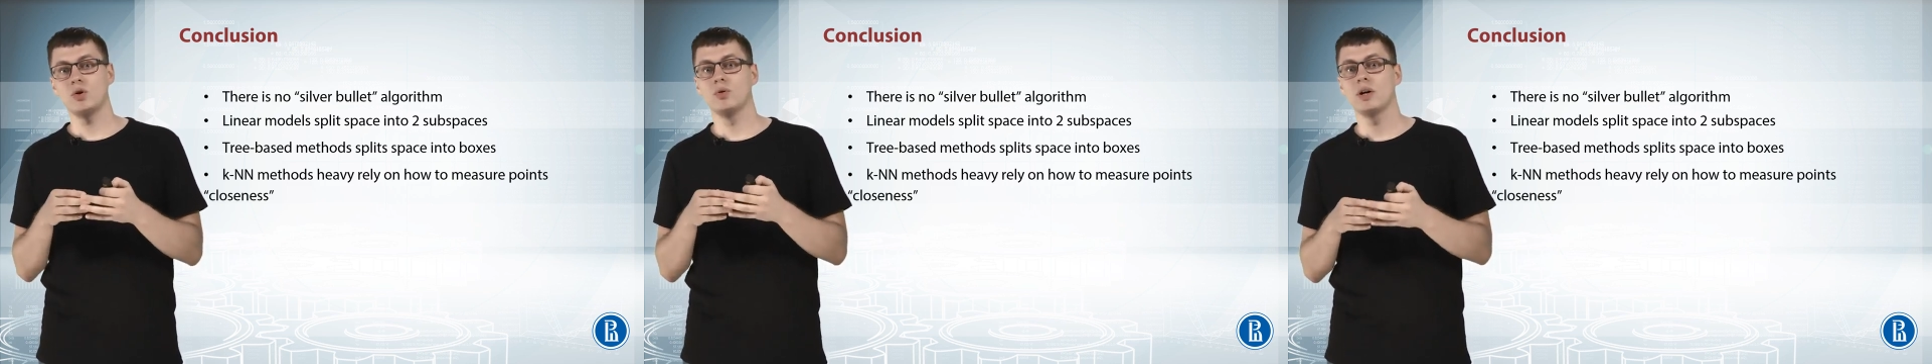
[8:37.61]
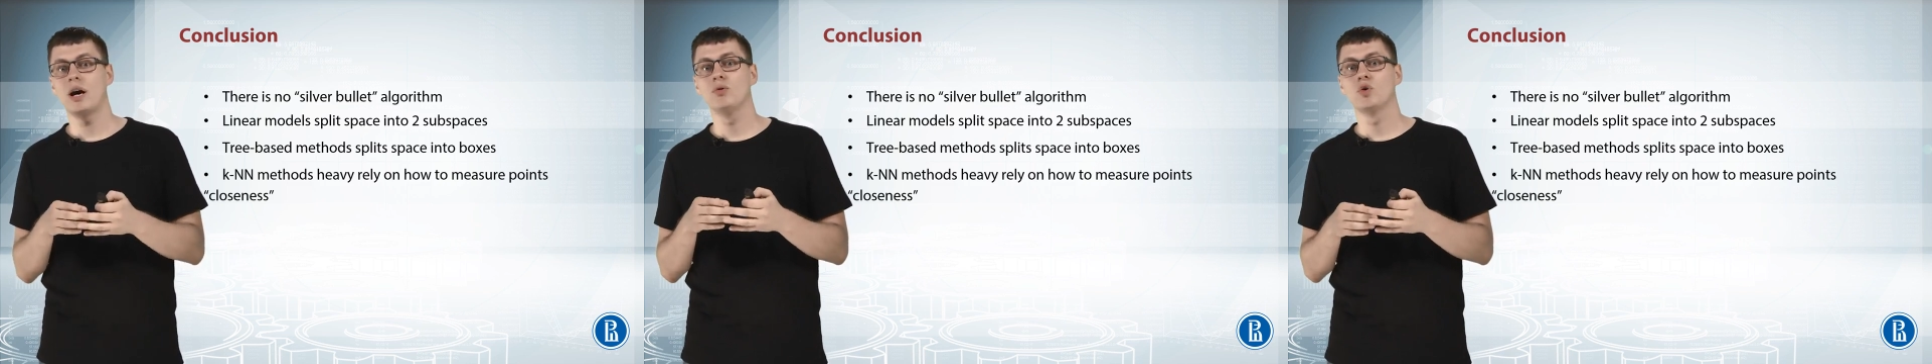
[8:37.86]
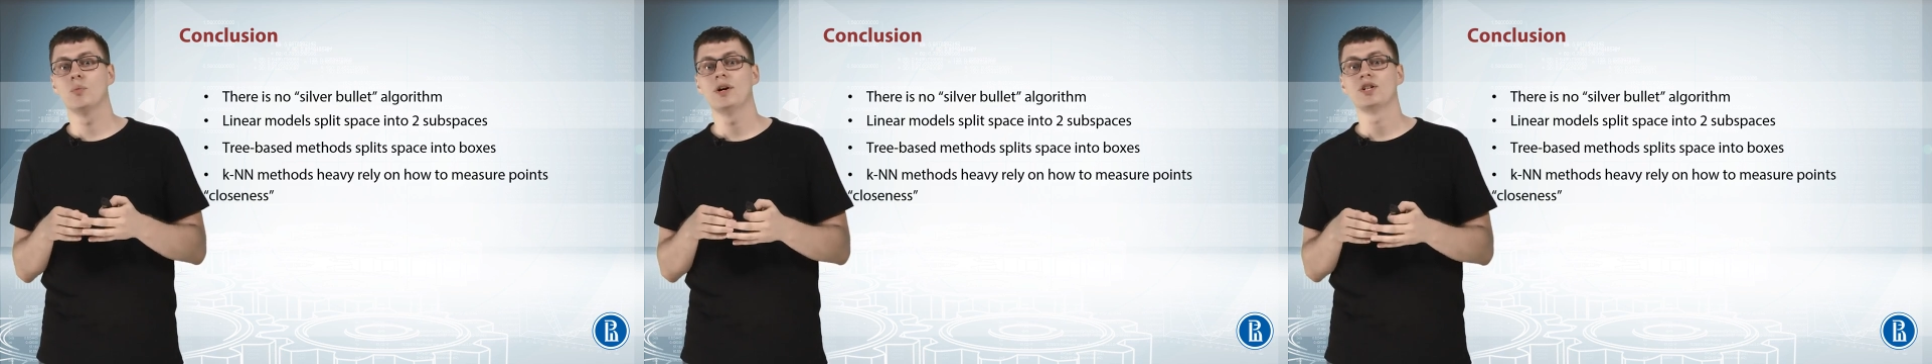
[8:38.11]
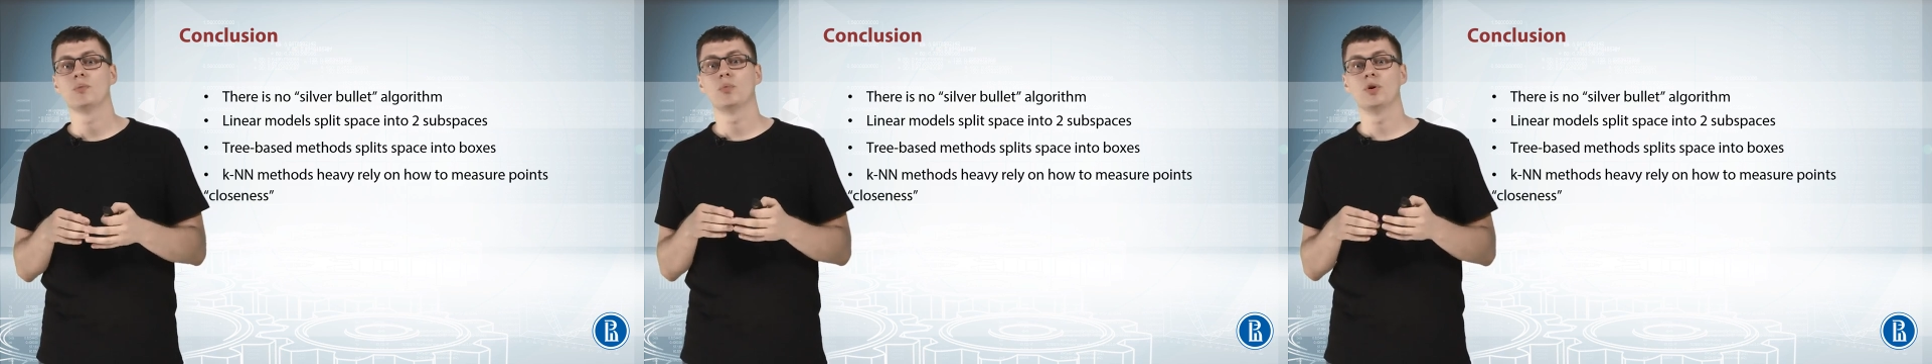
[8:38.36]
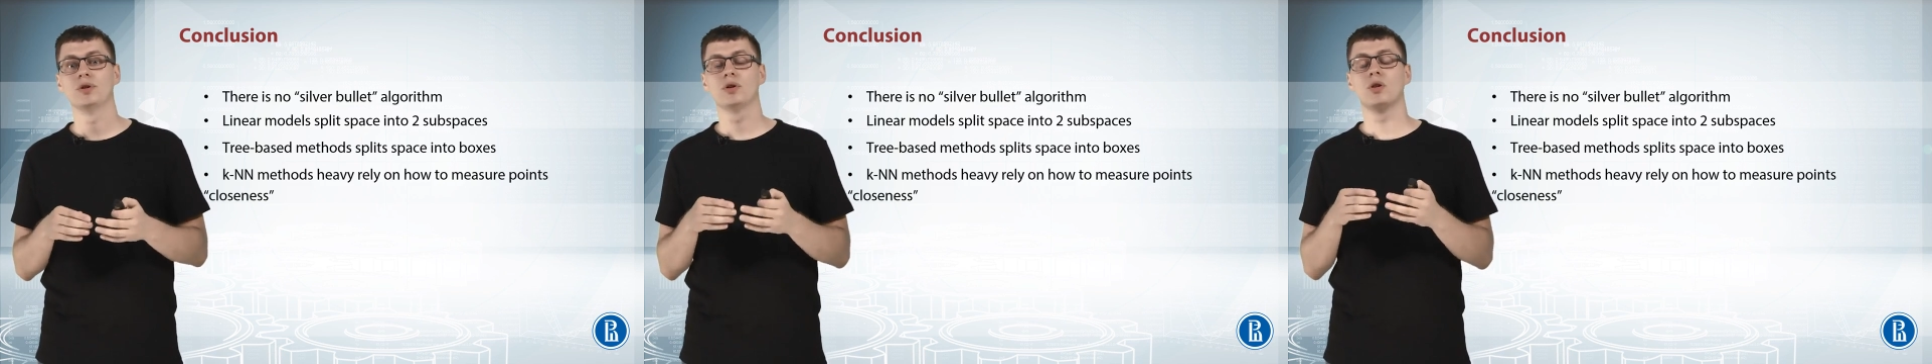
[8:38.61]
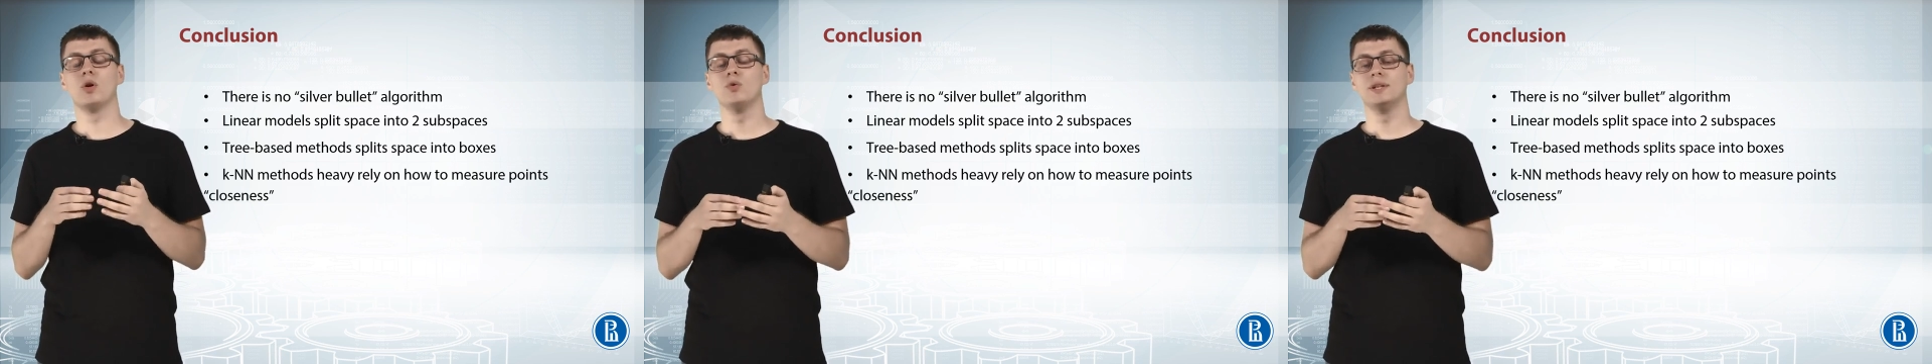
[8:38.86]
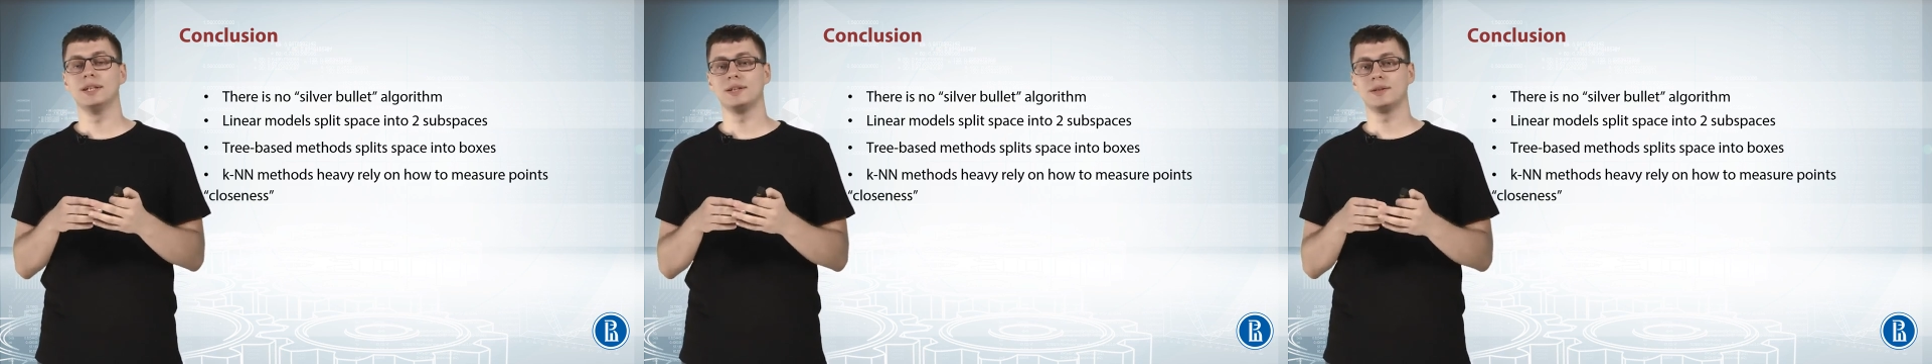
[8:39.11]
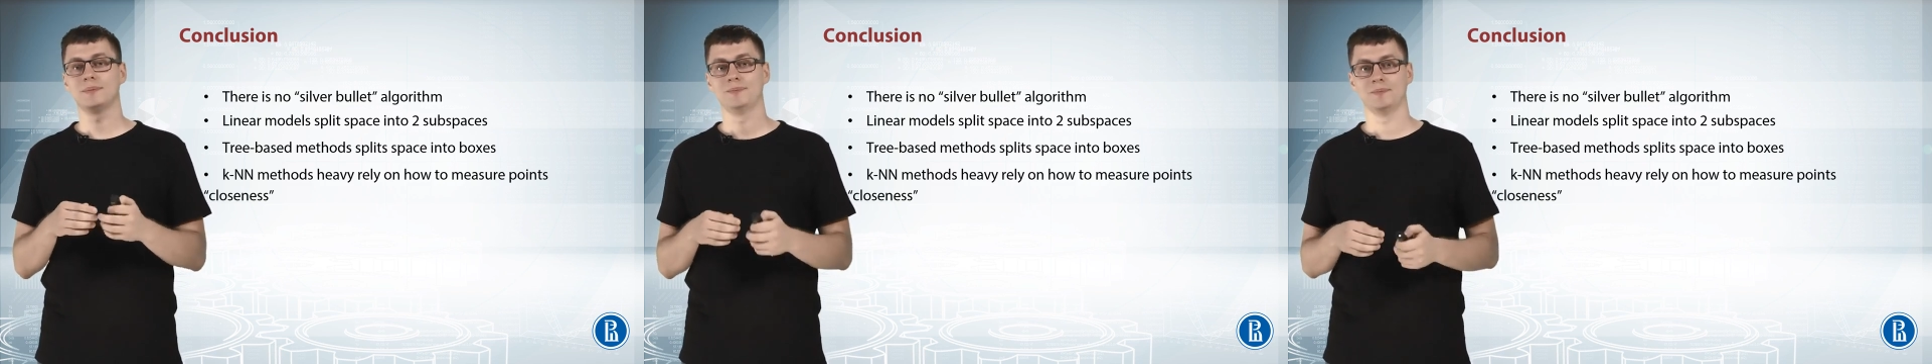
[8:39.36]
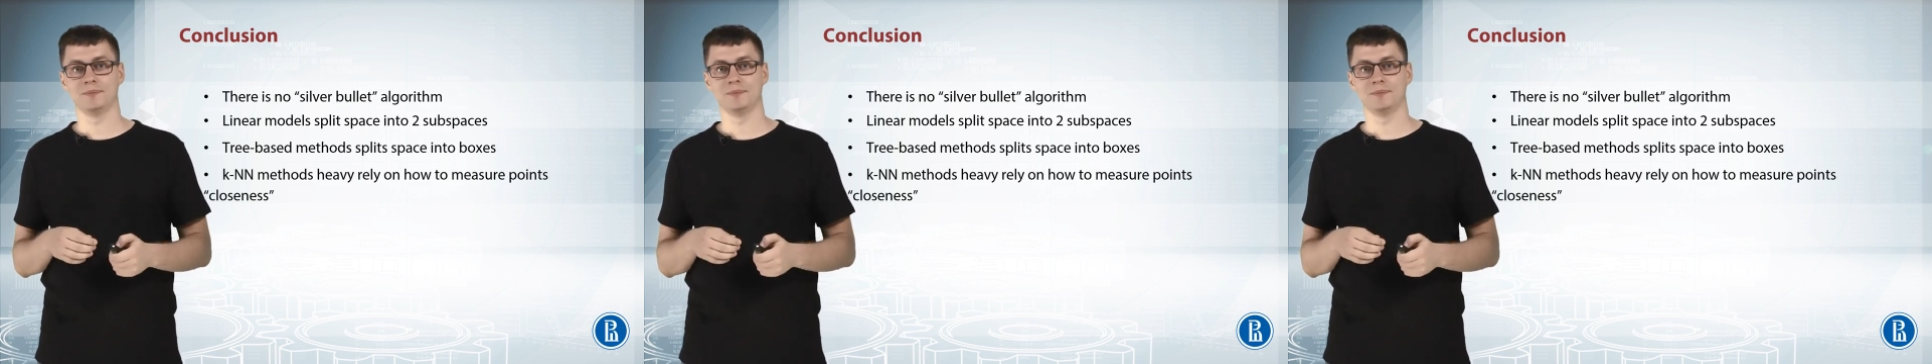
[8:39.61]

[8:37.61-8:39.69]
on how to measure point closeness.